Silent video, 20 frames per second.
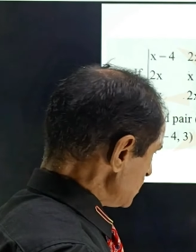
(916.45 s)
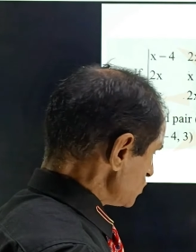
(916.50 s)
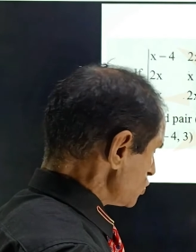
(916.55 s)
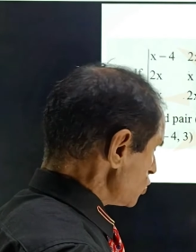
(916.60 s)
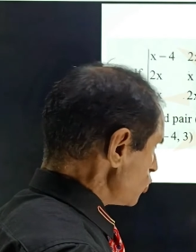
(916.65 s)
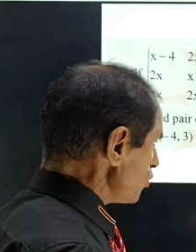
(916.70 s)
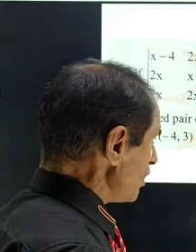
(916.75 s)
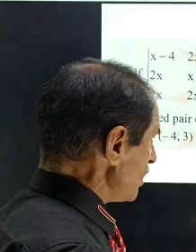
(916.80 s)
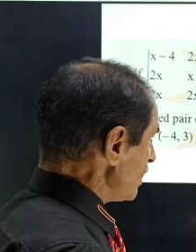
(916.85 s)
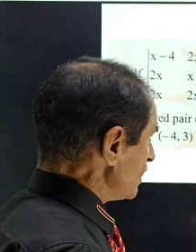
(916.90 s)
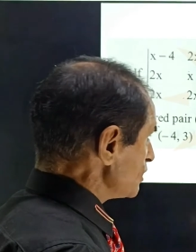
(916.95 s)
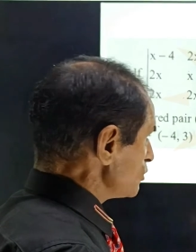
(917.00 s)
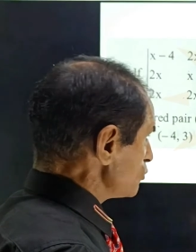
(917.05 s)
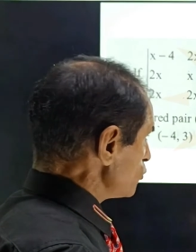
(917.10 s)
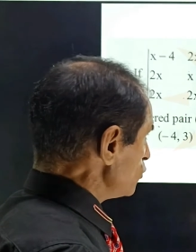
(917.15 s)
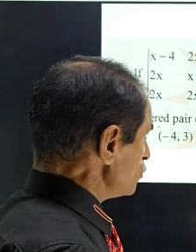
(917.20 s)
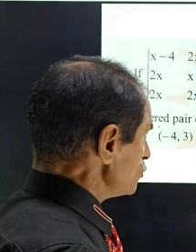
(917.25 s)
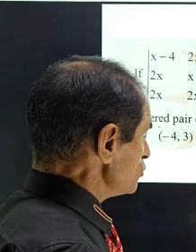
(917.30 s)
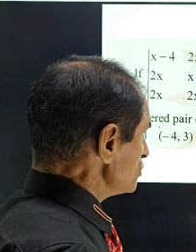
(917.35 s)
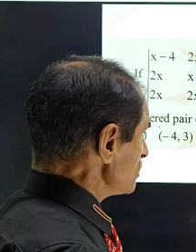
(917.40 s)
just now
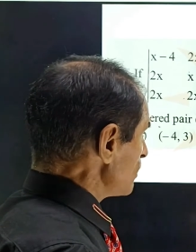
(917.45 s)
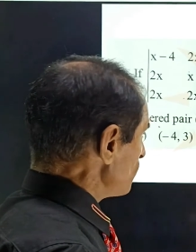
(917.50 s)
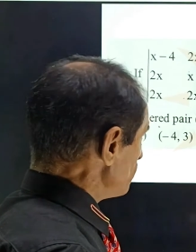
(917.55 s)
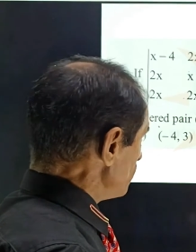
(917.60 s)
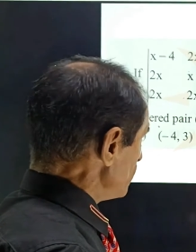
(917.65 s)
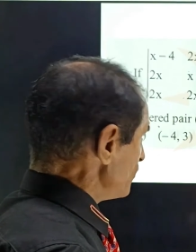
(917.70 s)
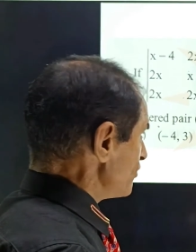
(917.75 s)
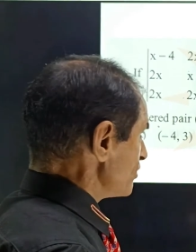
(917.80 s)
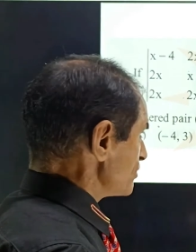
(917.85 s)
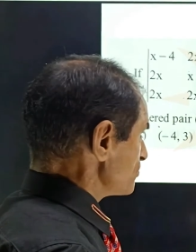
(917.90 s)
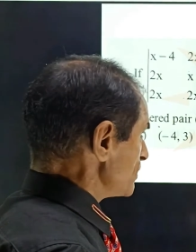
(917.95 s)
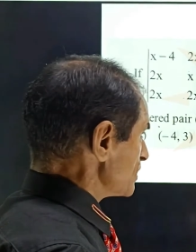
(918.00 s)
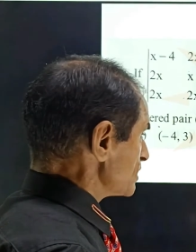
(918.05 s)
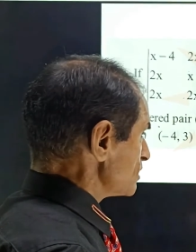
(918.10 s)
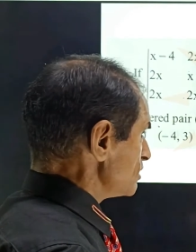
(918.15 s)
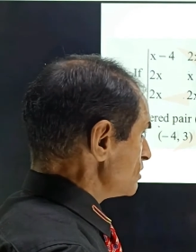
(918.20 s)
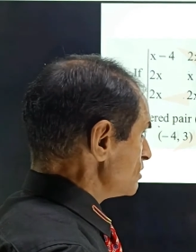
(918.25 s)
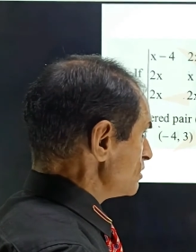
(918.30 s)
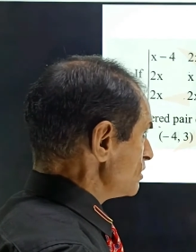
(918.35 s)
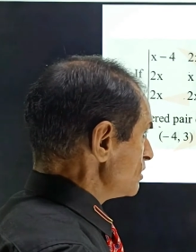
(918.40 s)
I told you in the previous
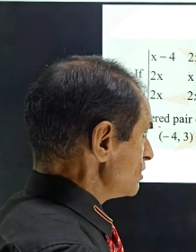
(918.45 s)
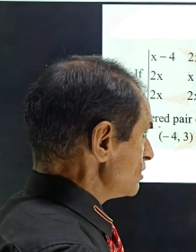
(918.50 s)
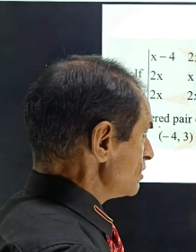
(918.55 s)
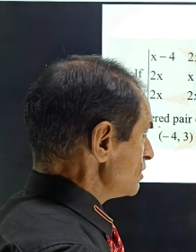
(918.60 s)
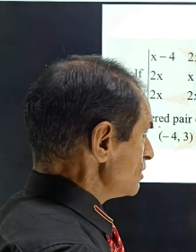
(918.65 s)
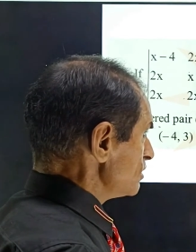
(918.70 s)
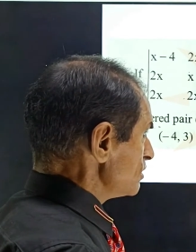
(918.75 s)
method,